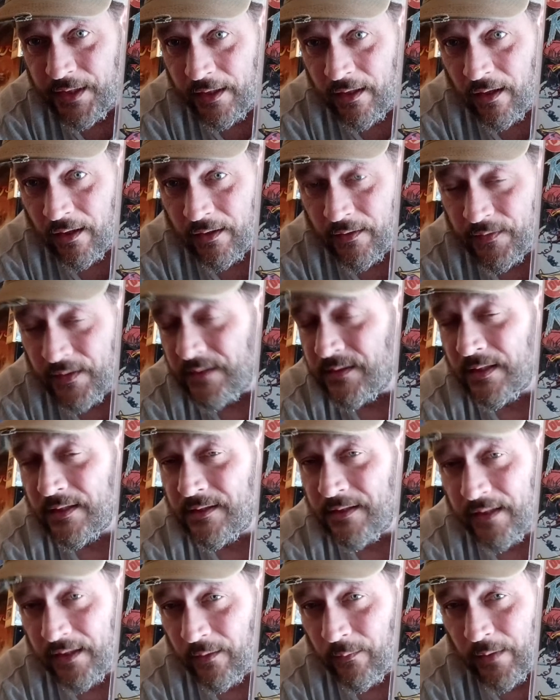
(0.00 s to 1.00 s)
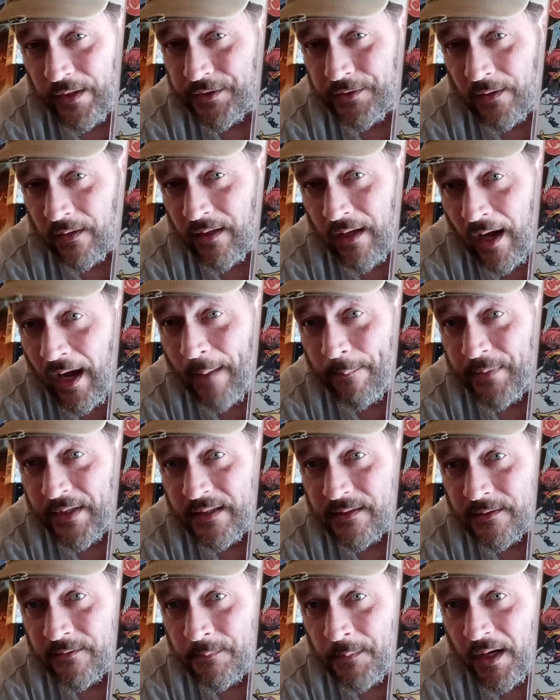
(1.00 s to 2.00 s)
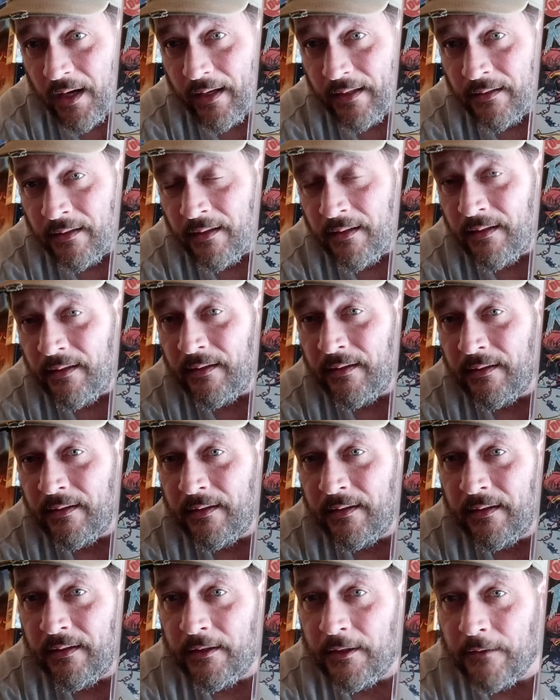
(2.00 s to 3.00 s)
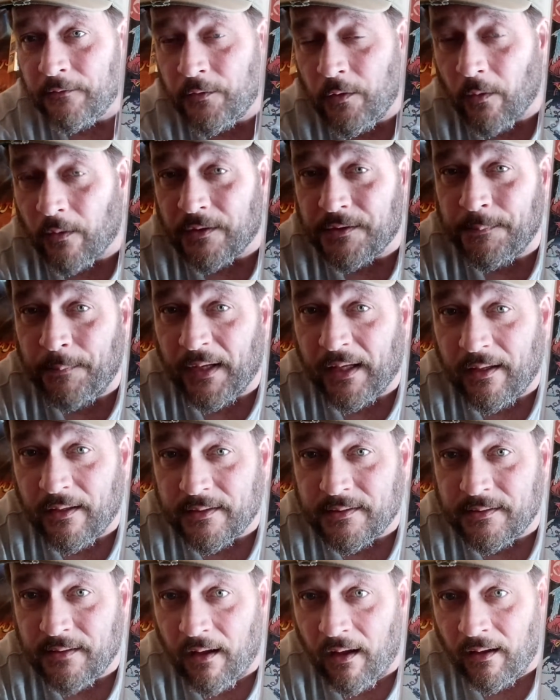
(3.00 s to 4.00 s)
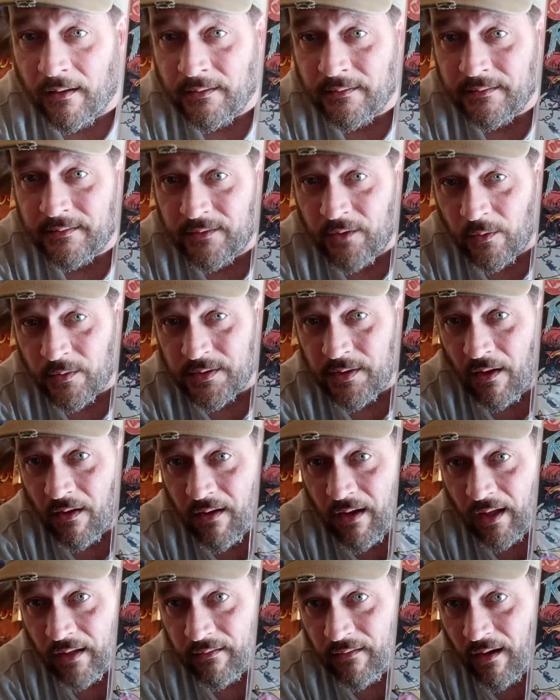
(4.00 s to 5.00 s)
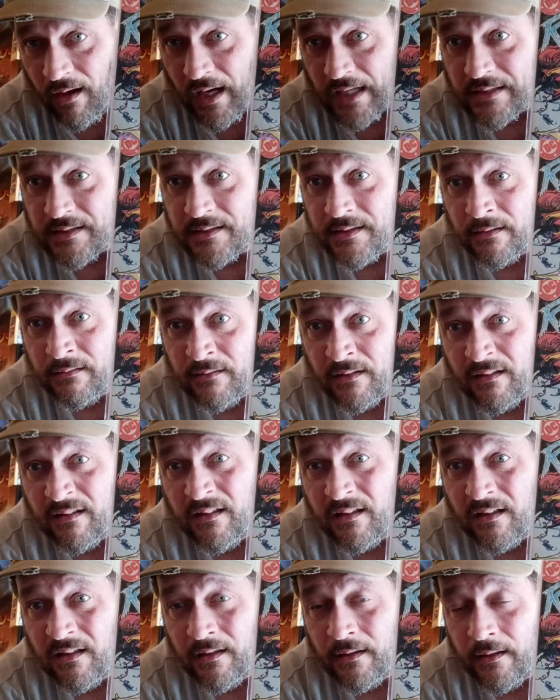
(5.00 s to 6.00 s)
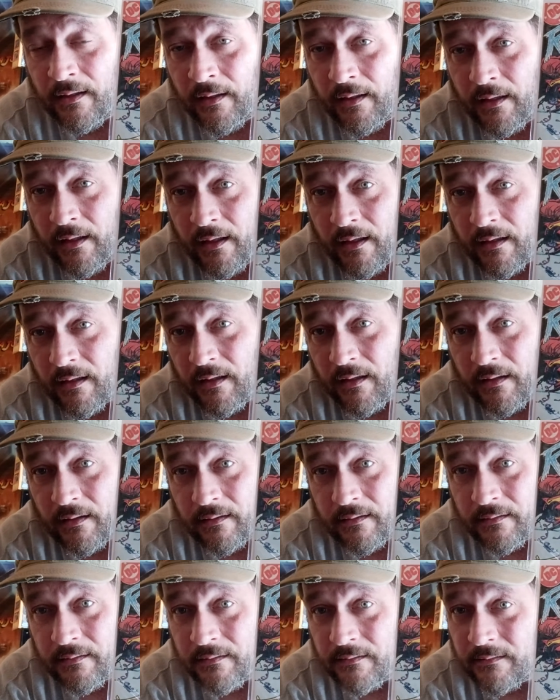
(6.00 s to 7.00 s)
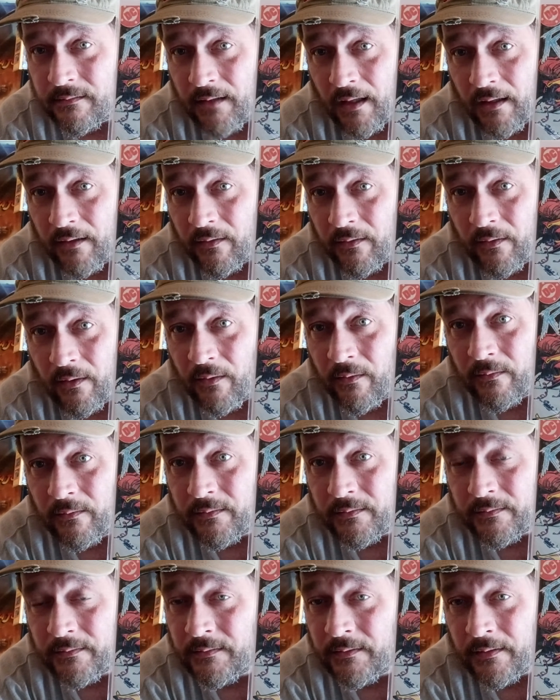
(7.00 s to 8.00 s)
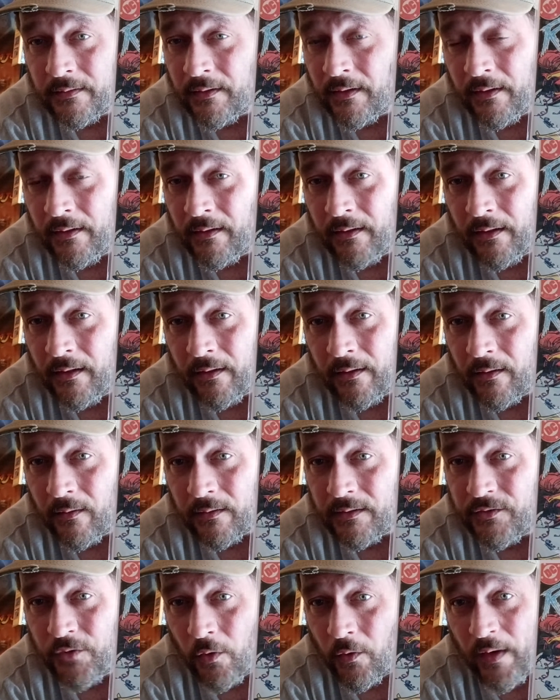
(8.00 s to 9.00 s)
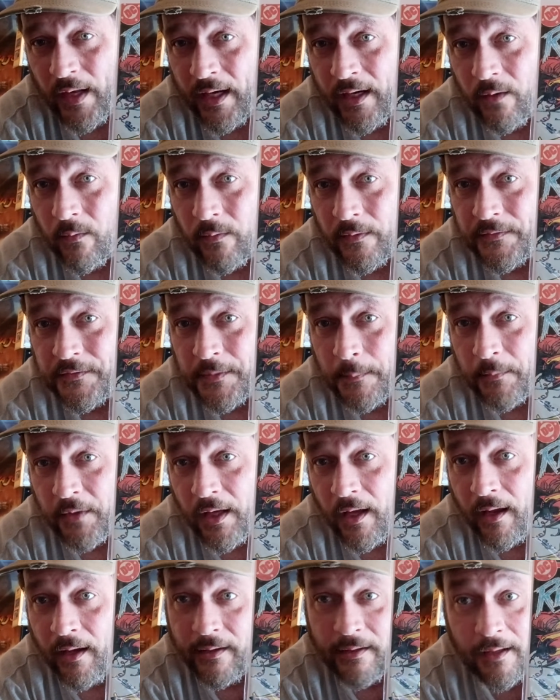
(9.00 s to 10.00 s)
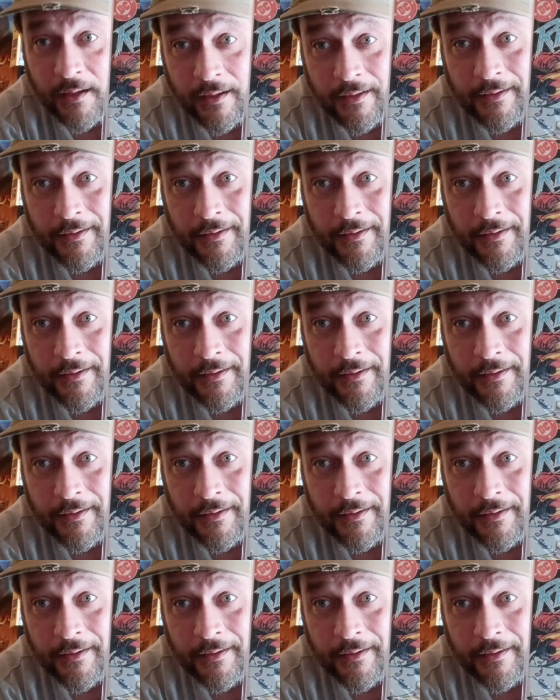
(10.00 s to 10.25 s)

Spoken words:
a younger. This isn't the original copies of mine, of course, because those all got lost. And, I don't know, a tornado of some kind.